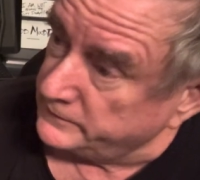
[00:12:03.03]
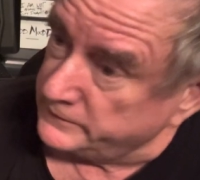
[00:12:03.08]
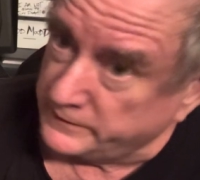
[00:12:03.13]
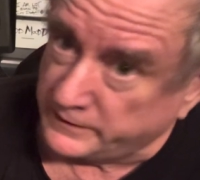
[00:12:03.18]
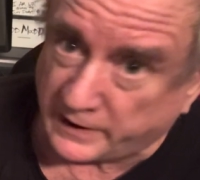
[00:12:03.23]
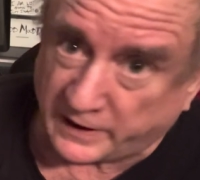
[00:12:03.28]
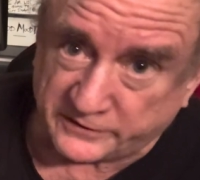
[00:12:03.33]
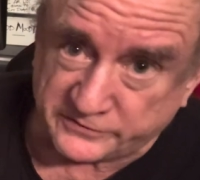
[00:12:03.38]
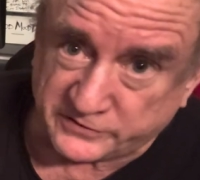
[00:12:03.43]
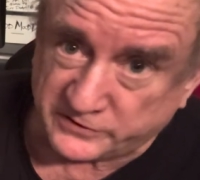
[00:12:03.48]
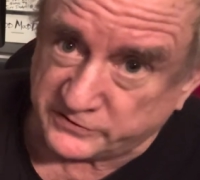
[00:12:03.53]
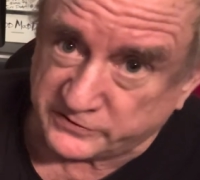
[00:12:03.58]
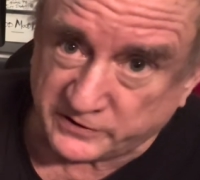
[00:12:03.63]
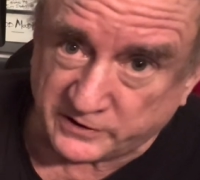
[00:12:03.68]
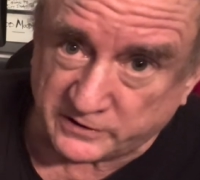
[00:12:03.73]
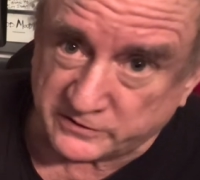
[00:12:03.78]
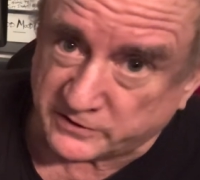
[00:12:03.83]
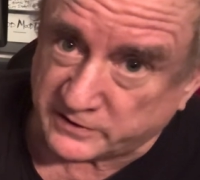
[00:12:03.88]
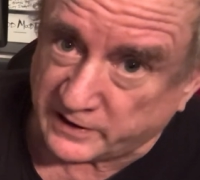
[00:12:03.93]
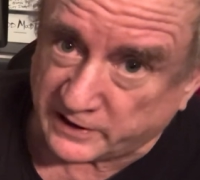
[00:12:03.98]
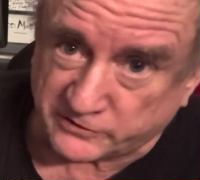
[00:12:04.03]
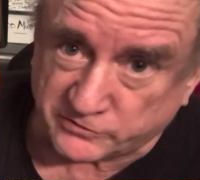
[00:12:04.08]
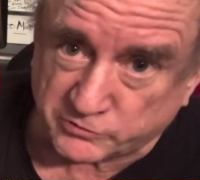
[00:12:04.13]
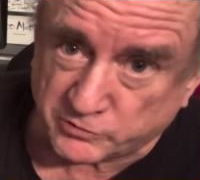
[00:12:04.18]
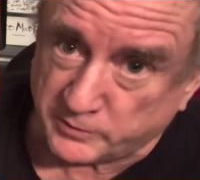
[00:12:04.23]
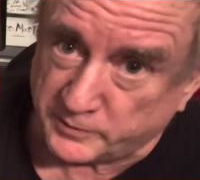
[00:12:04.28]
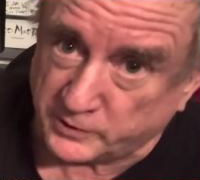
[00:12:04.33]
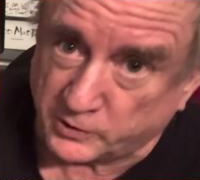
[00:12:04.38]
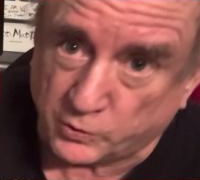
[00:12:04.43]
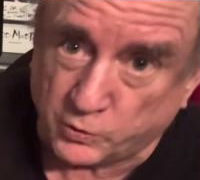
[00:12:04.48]
ICC, International
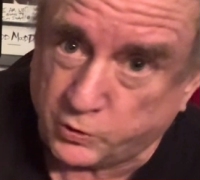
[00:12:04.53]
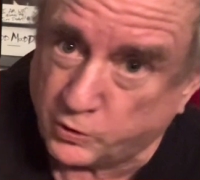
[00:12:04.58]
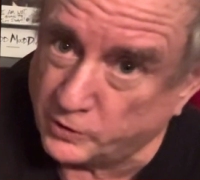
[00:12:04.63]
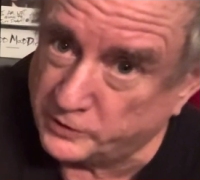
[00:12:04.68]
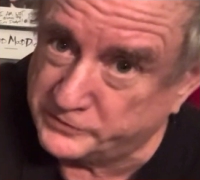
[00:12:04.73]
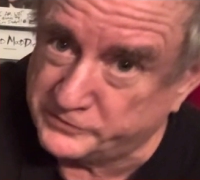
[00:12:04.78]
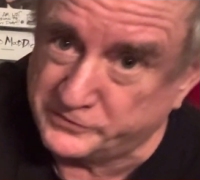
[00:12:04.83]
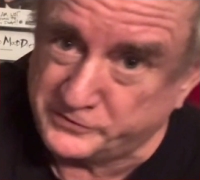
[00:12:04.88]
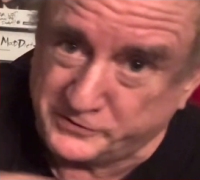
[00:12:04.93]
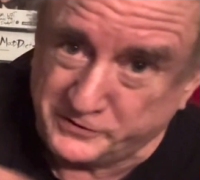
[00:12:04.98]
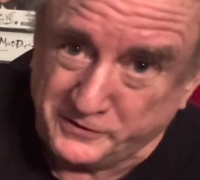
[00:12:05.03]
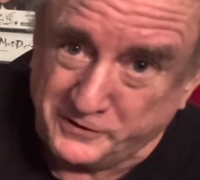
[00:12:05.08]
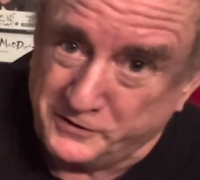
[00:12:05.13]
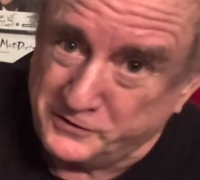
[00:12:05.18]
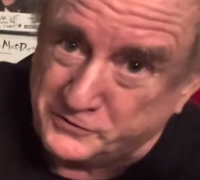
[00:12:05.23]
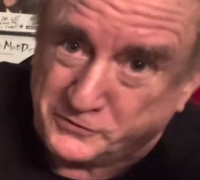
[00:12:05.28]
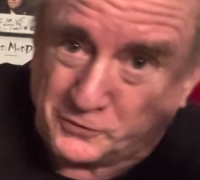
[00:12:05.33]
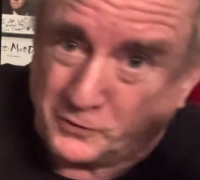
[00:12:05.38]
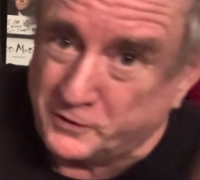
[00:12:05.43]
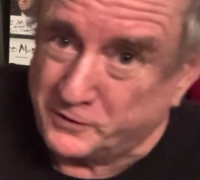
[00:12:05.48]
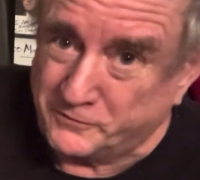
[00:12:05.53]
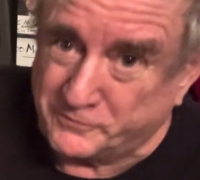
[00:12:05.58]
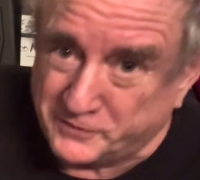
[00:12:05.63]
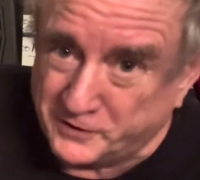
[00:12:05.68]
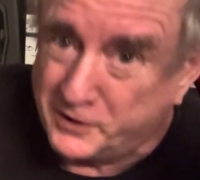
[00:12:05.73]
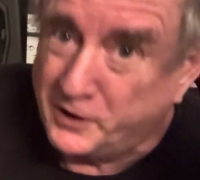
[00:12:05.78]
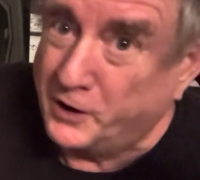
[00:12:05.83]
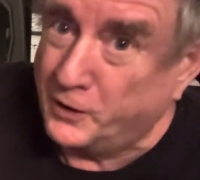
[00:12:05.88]
Criminal Courts, sort of,